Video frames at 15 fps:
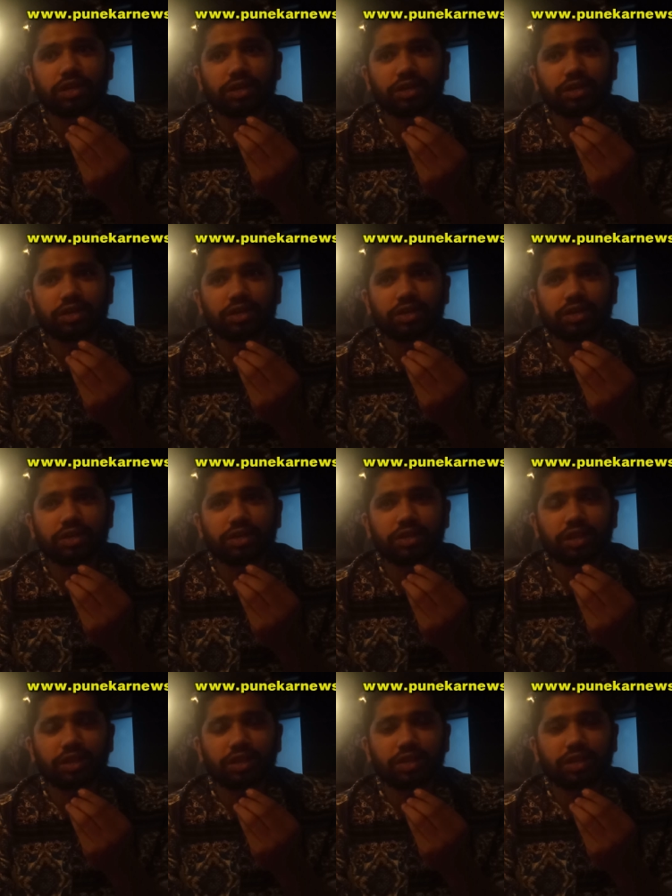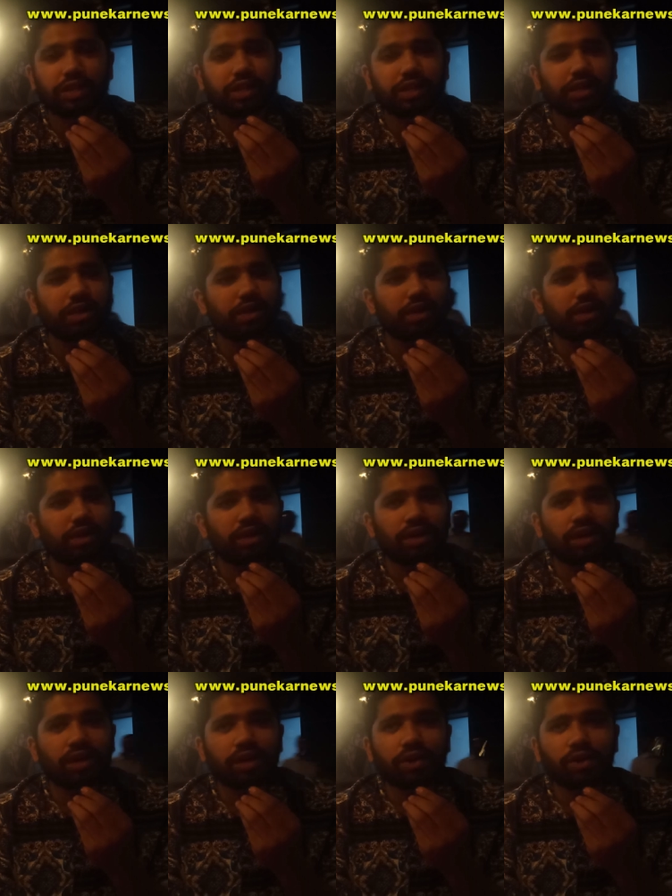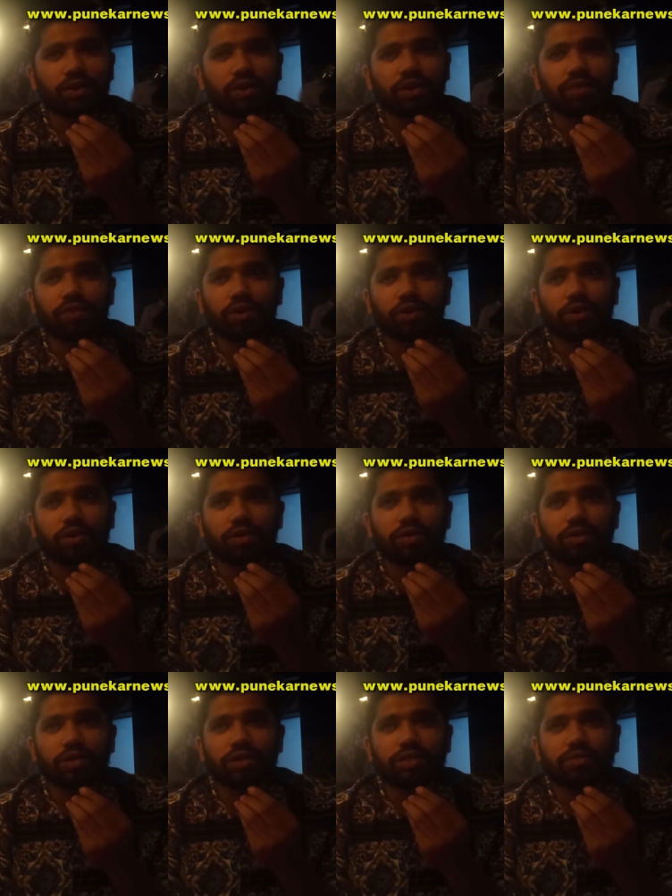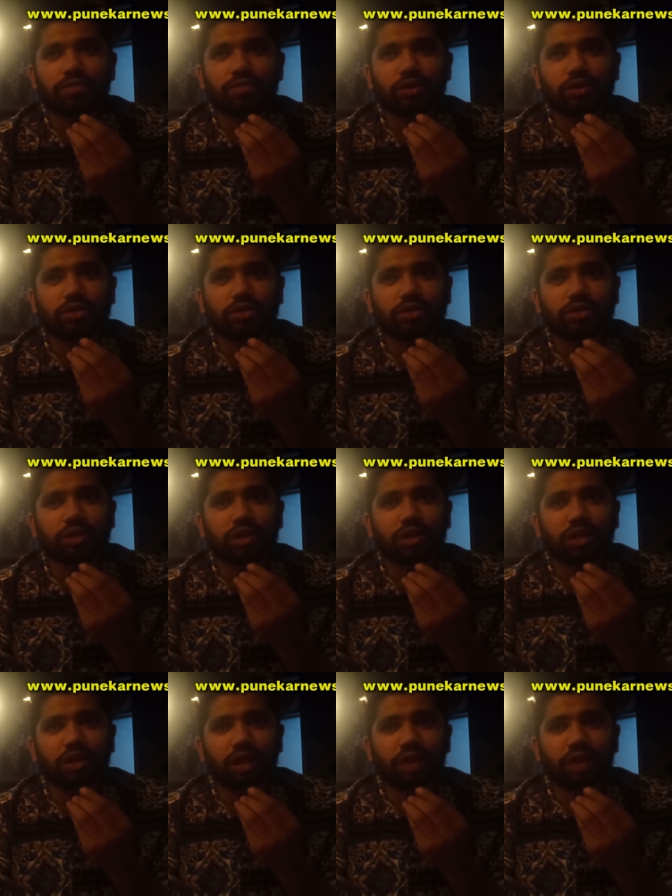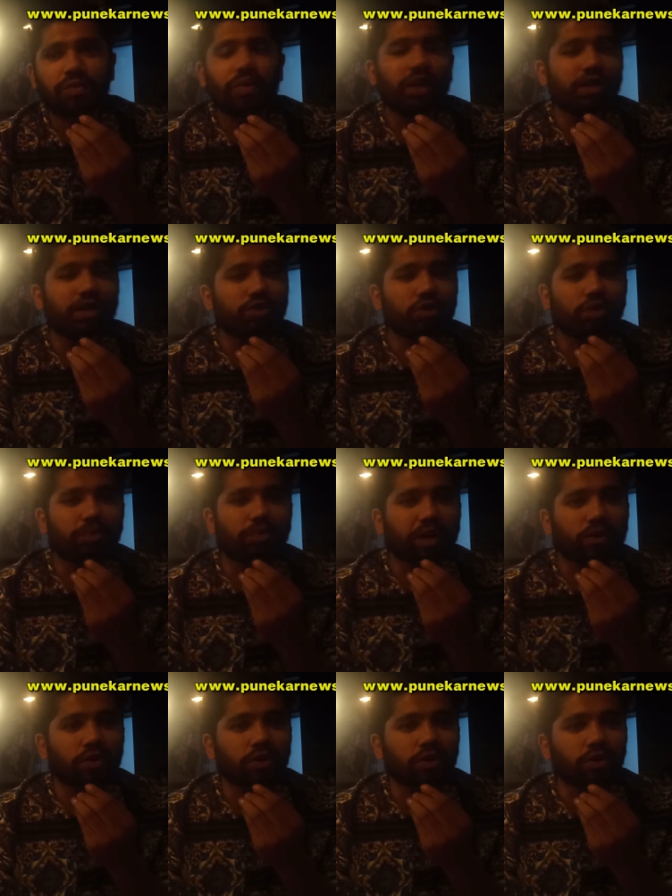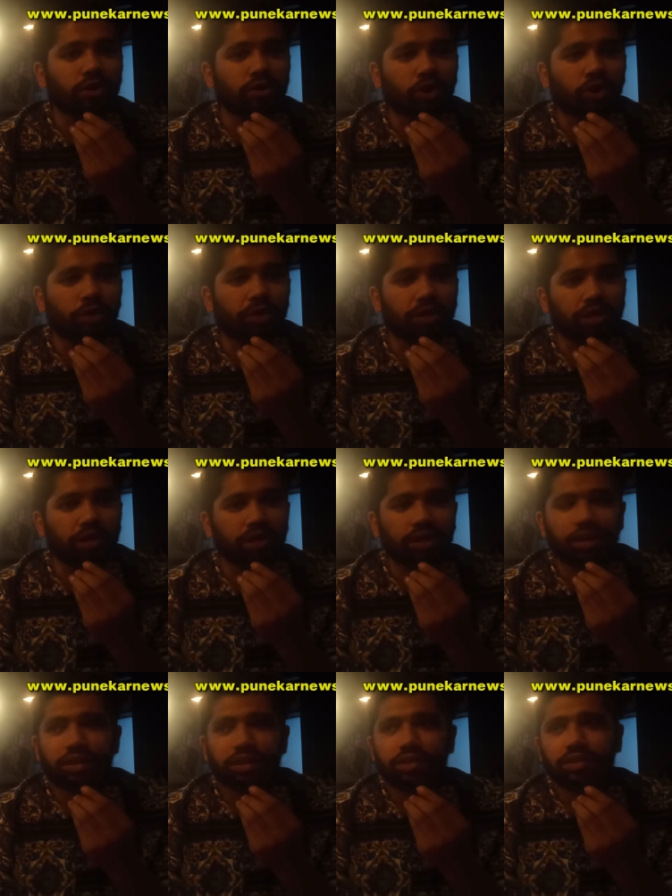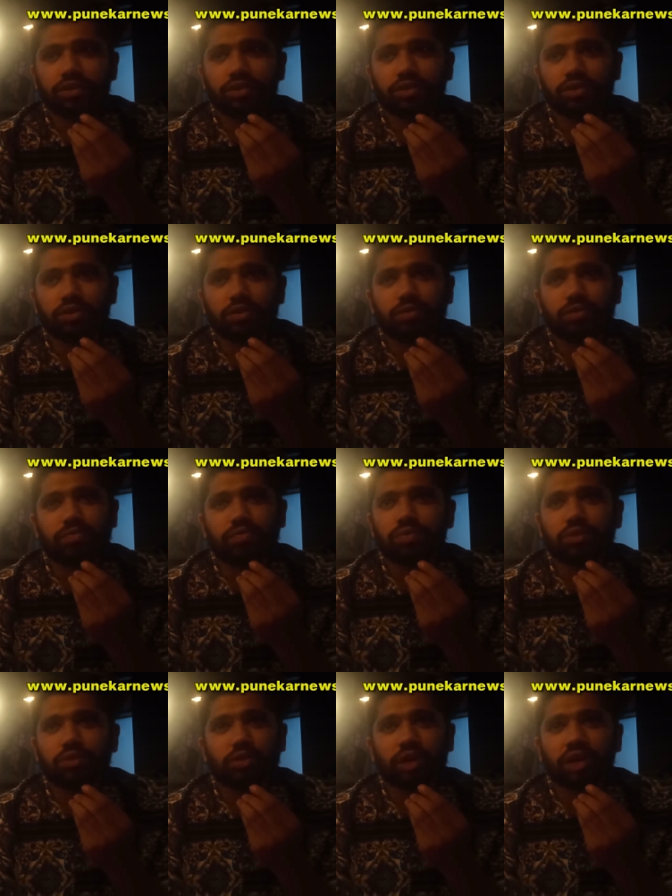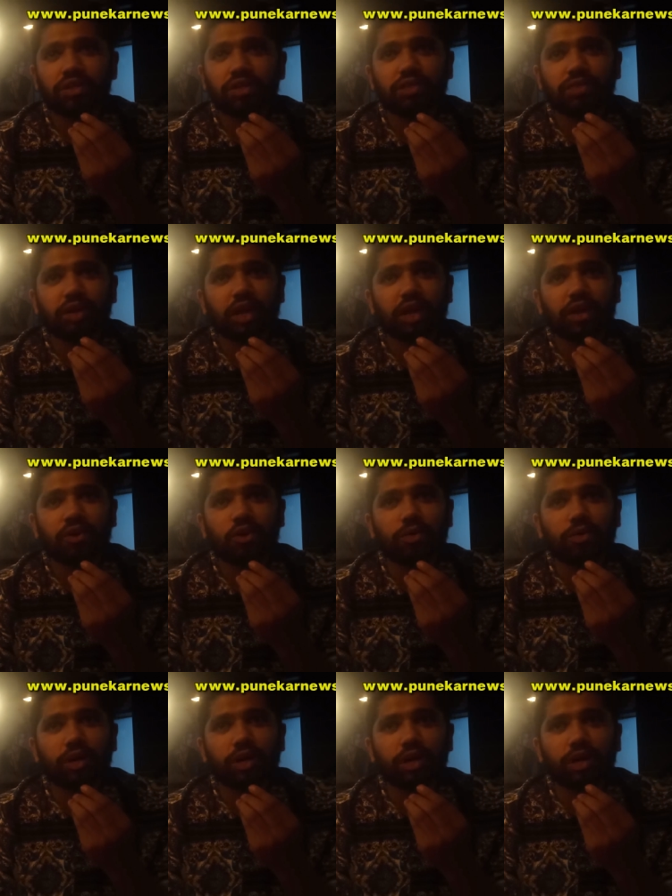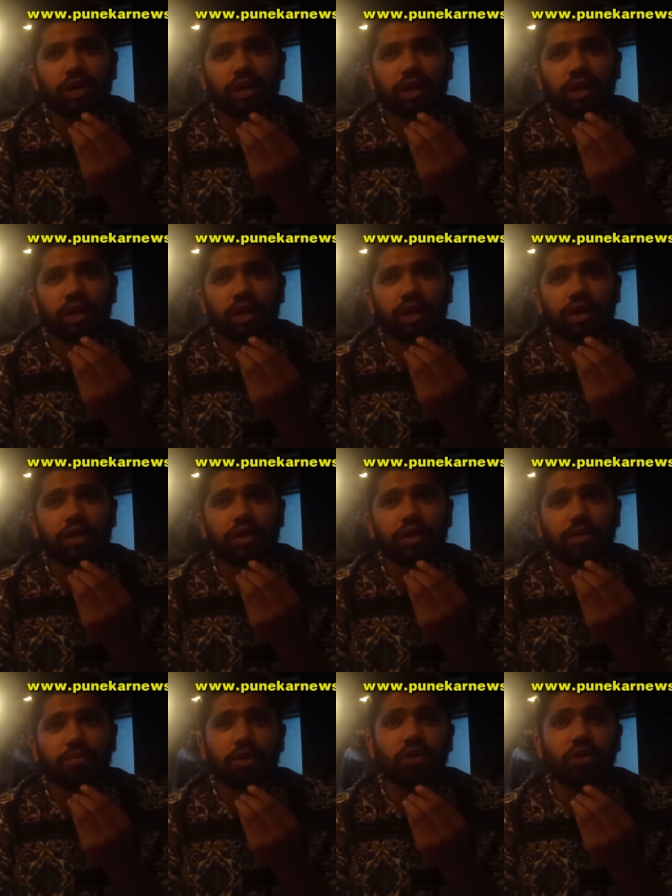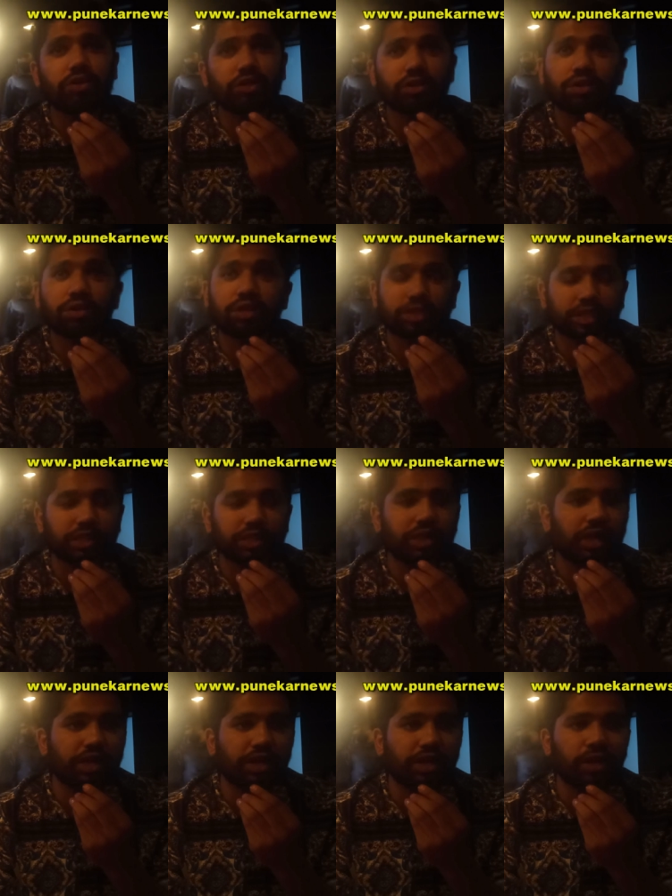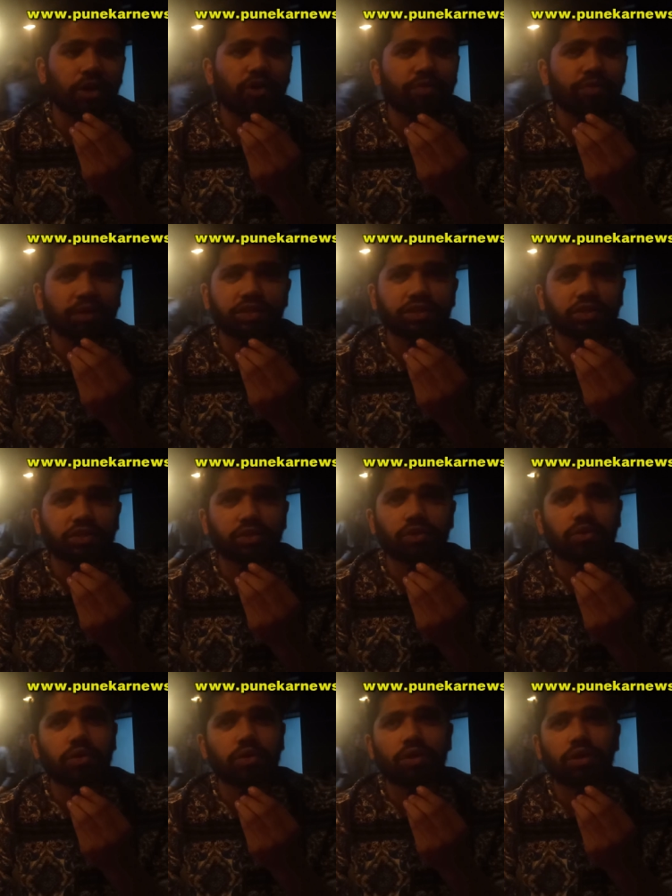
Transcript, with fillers: uh, it, there is anything like corona for us because everyone has to come back to the normal so i just feel like a normal day and uh, because the since they are taking a lot of measures so